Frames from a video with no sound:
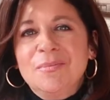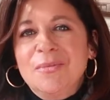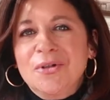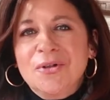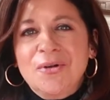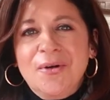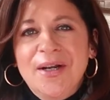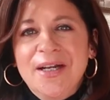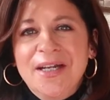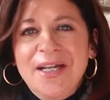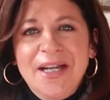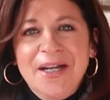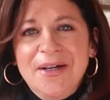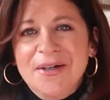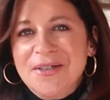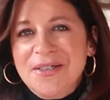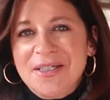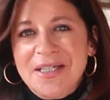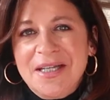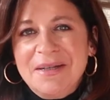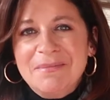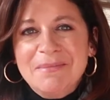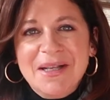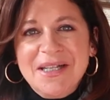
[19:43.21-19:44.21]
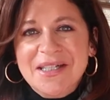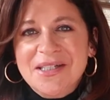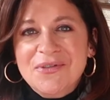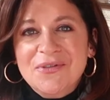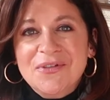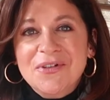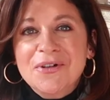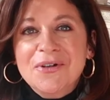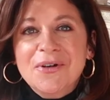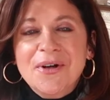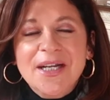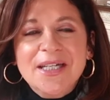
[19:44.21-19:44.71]
a great hair day makes
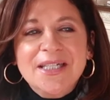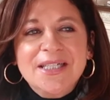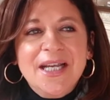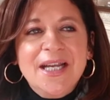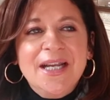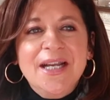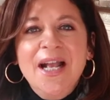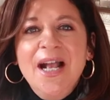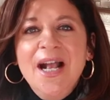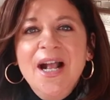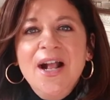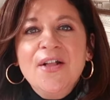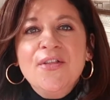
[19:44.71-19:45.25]
for a great day?